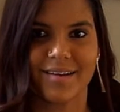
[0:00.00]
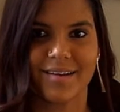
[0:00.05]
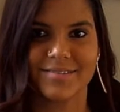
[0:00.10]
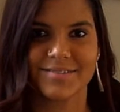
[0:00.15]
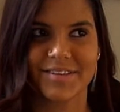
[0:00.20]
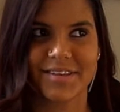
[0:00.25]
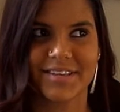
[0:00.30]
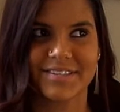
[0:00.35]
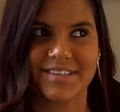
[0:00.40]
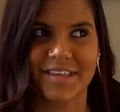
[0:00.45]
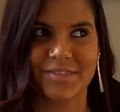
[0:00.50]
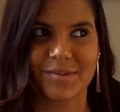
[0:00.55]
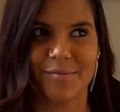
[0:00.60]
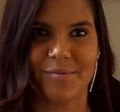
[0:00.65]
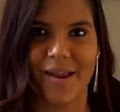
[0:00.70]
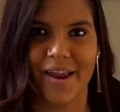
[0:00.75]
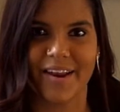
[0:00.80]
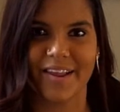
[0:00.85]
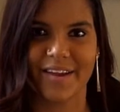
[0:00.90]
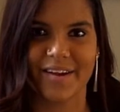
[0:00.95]
I was like, is that the
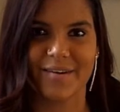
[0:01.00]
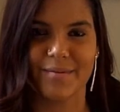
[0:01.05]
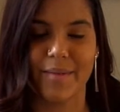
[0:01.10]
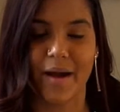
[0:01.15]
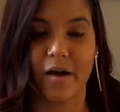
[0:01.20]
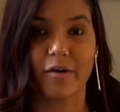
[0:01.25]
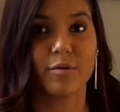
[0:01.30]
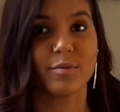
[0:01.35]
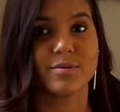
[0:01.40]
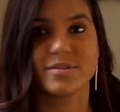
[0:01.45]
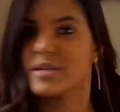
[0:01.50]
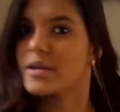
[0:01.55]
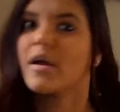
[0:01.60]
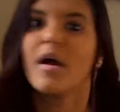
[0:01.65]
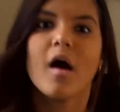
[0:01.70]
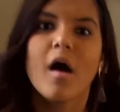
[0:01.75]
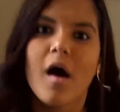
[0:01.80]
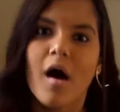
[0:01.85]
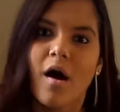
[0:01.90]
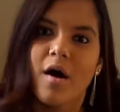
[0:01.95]
radio? My uncle was like,